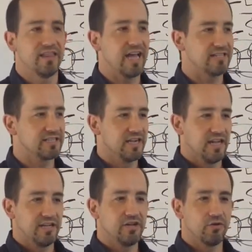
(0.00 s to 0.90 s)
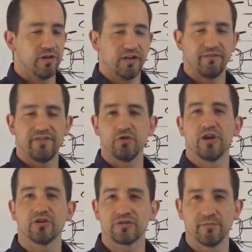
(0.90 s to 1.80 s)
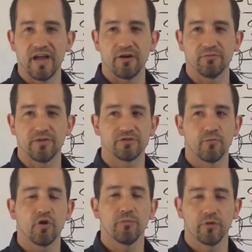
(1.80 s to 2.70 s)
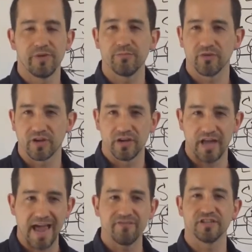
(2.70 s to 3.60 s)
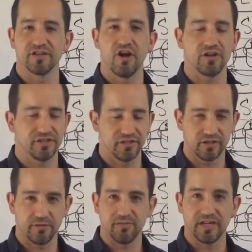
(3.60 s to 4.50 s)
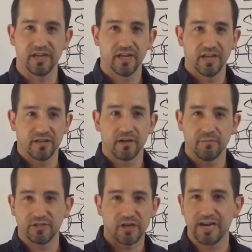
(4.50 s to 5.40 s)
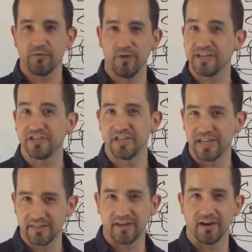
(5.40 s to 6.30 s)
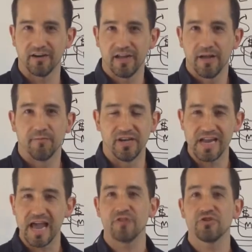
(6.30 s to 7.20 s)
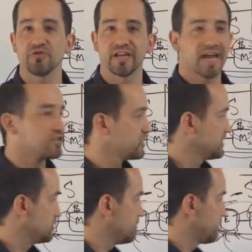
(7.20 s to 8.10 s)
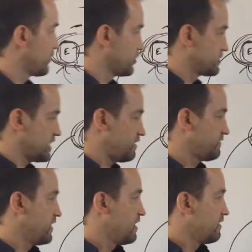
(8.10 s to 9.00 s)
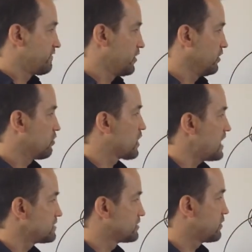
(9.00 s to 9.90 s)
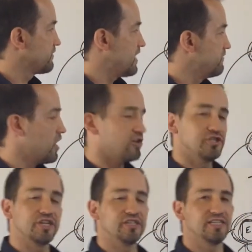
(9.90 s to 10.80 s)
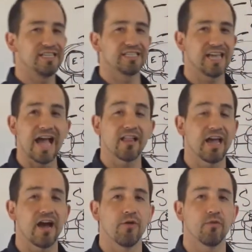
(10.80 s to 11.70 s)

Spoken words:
that's, you know, in a few years from now, there's more and more people going to have this knowledge, and they're going to be trying to race you to get there. But now you can actually do it for yourself for a low cost of $25. You can see exactly how it